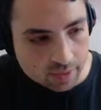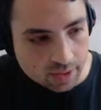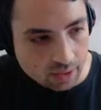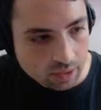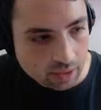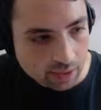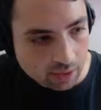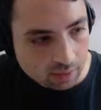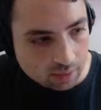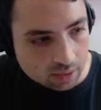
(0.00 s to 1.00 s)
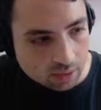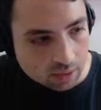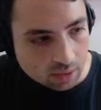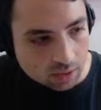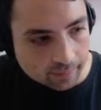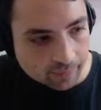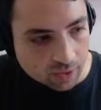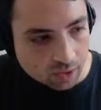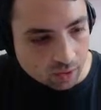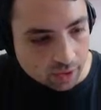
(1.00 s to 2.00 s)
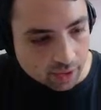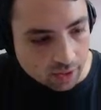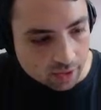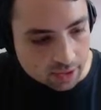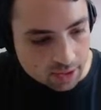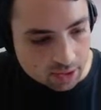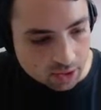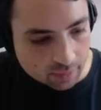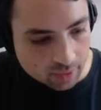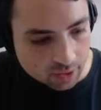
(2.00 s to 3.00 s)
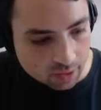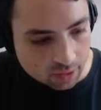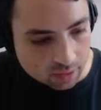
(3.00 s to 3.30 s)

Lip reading: down the line. Okay, now this is going to be